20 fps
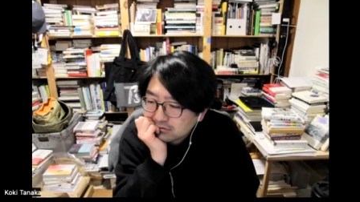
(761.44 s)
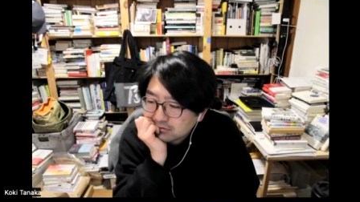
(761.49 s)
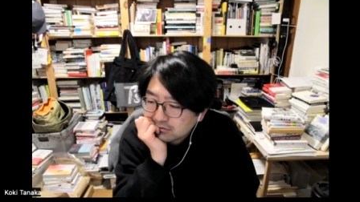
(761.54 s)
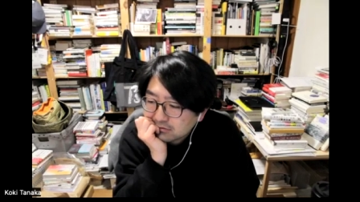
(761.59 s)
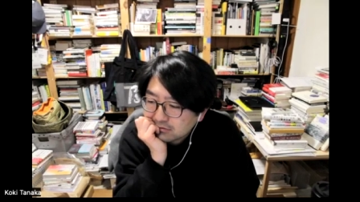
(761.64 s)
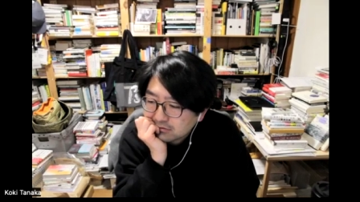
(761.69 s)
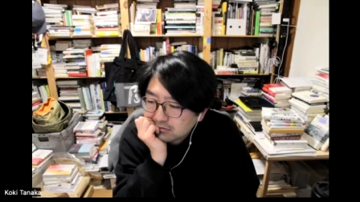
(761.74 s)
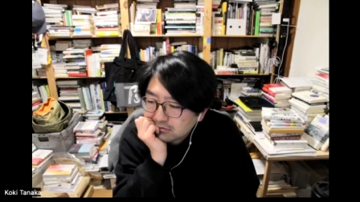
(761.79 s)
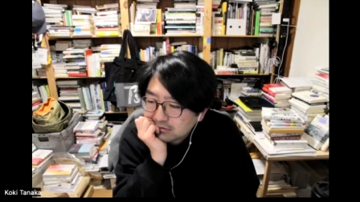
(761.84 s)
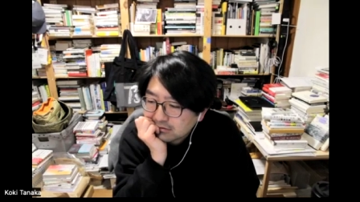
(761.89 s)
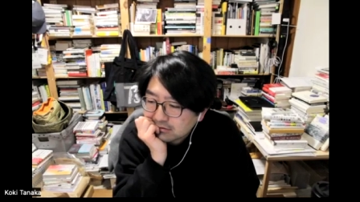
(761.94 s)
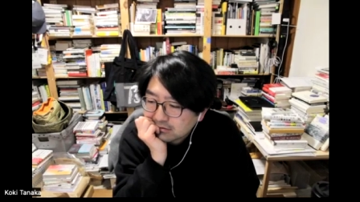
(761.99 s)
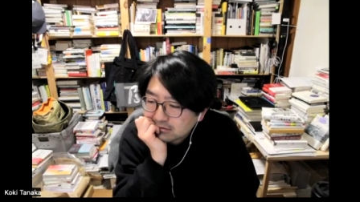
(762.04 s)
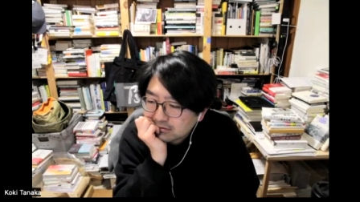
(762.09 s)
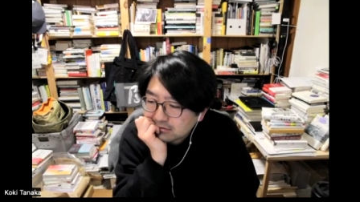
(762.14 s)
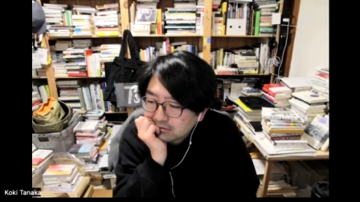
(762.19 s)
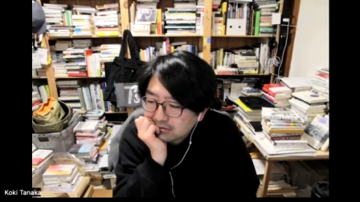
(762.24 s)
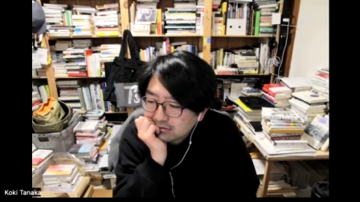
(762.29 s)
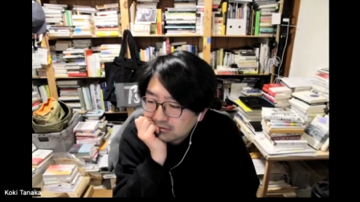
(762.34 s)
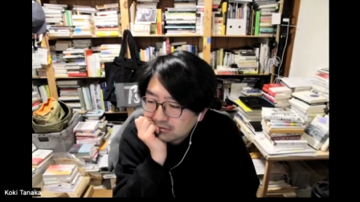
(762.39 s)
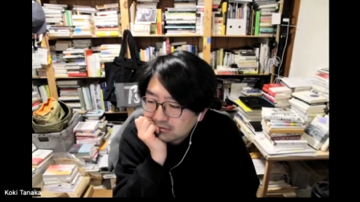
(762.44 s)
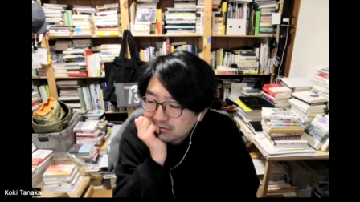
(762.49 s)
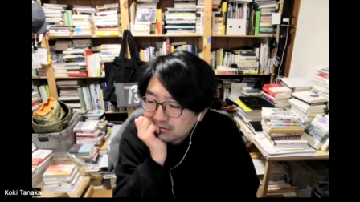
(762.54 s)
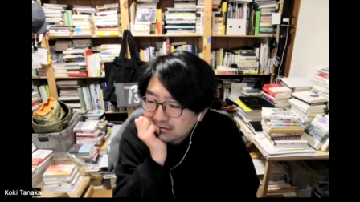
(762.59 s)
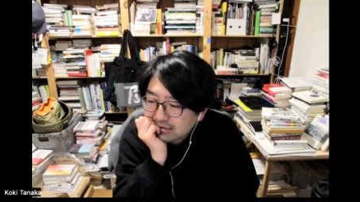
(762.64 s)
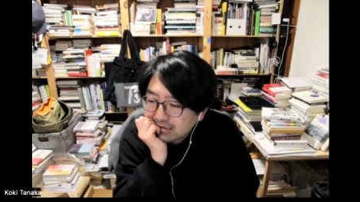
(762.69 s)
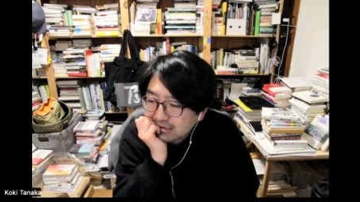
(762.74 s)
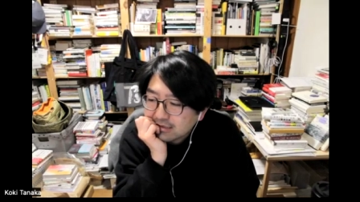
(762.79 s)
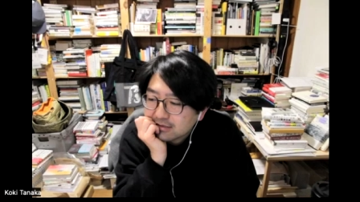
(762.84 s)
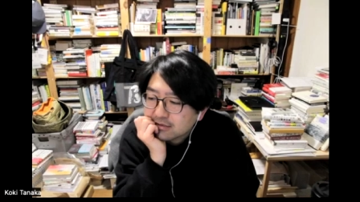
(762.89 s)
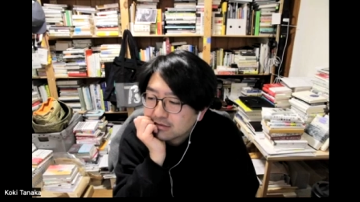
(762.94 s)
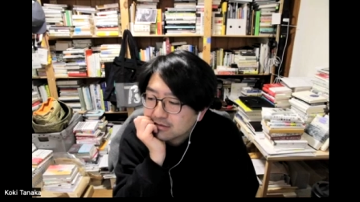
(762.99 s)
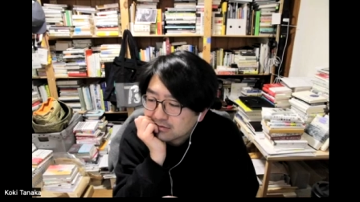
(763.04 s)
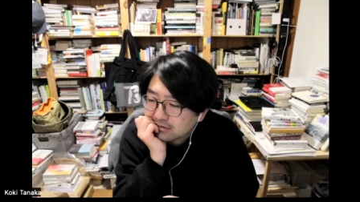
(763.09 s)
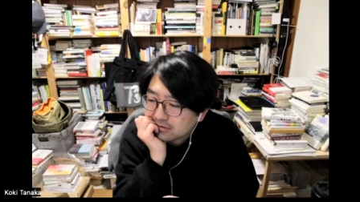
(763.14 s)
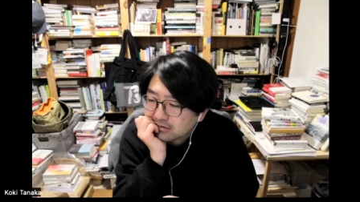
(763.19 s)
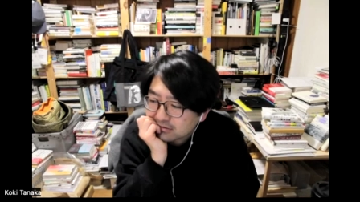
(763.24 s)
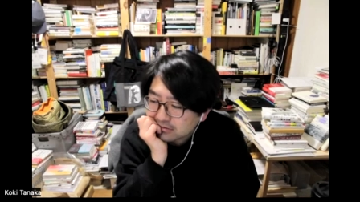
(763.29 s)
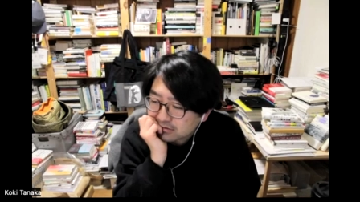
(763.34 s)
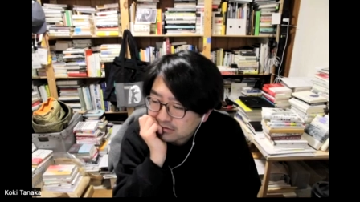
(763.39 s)
uh, and
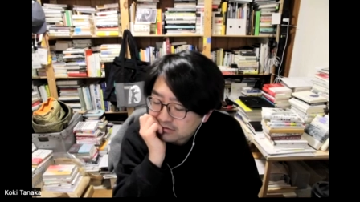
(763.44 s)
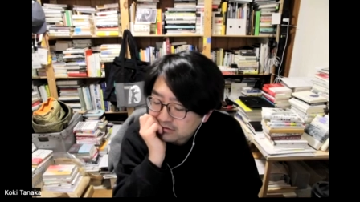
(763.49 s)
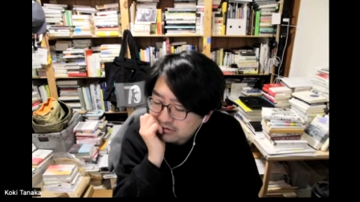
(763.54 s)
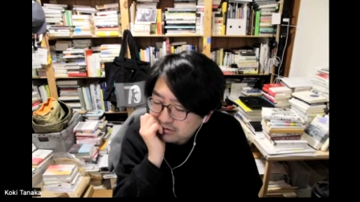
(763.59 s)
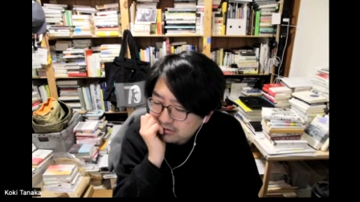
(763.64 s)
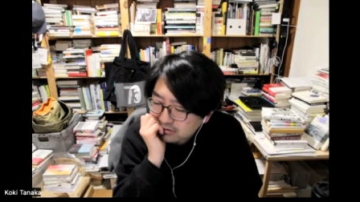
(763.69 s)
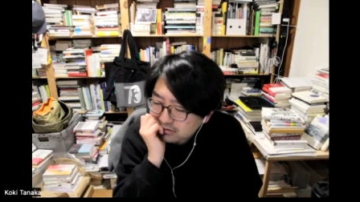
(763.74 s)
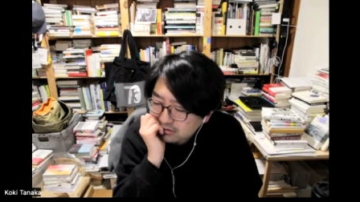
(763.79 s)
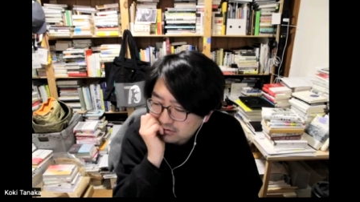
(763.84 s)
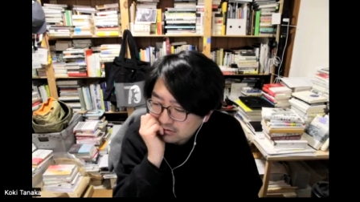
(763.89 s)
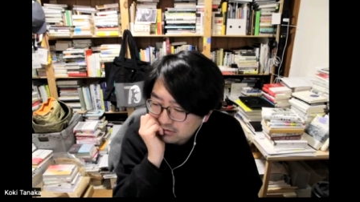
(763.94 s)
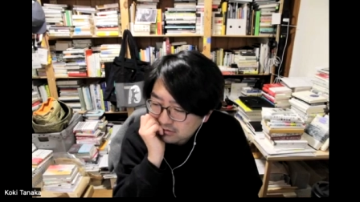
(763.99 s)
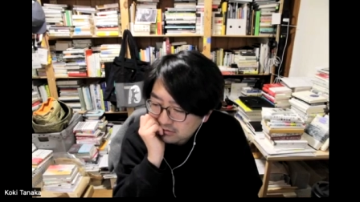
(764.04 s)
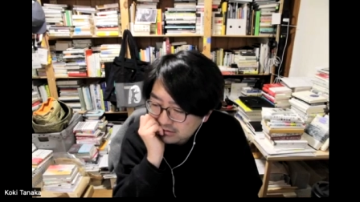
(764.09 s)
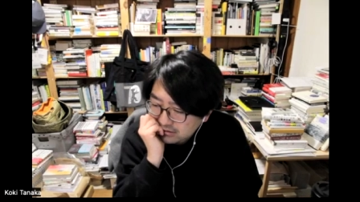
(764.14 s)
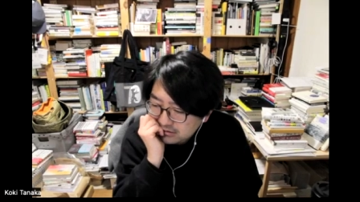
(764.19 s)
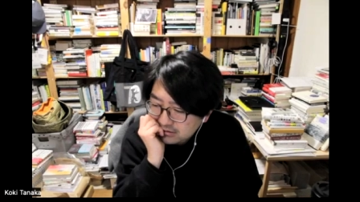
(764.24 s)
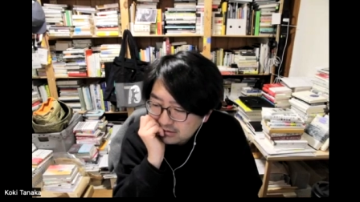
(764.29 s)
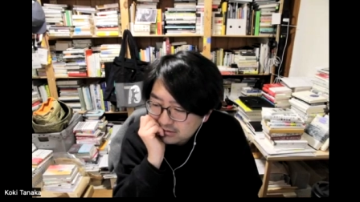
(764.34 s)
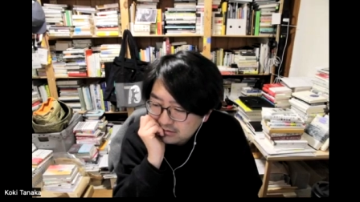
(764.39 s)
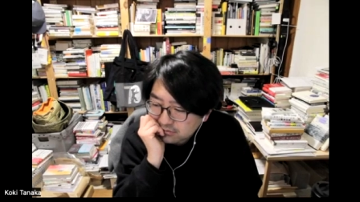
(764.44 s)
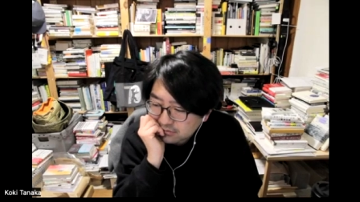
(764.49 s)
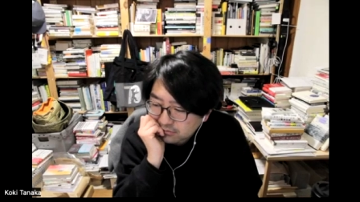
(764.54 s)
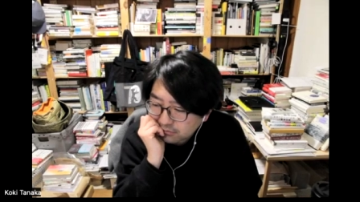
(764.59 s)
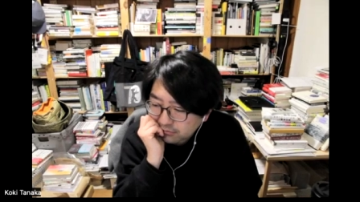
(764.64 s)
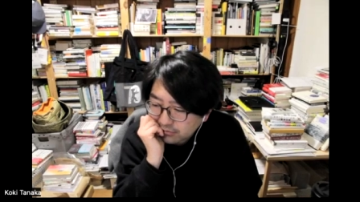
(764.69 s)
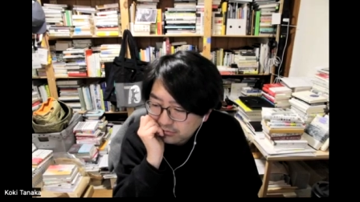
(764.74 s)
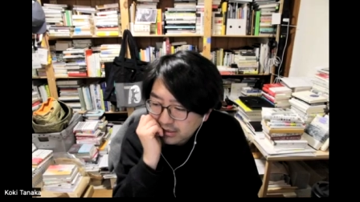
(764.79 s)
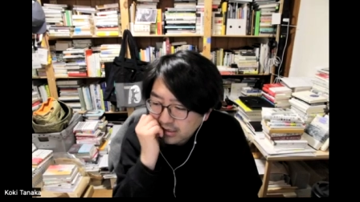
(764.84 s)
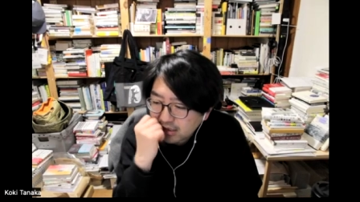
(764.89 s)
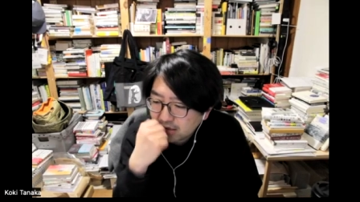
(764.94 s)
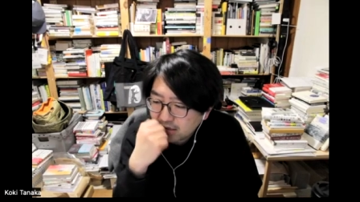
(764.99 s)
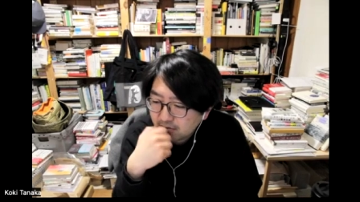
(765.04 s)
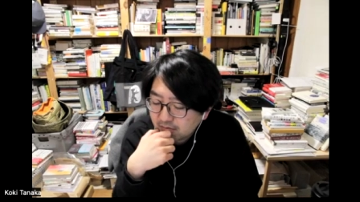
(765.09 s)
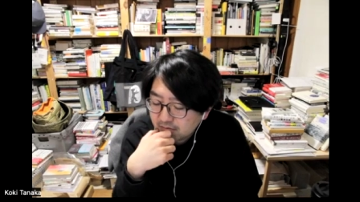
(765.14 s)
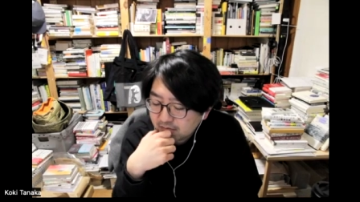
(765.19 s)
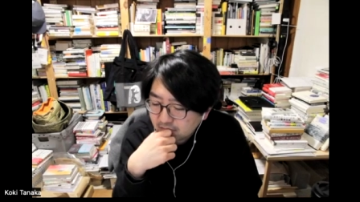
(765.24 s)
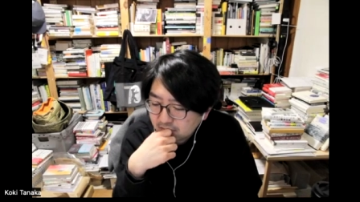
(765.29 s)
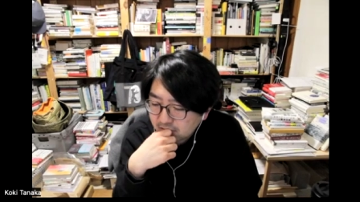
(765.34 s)
this is a way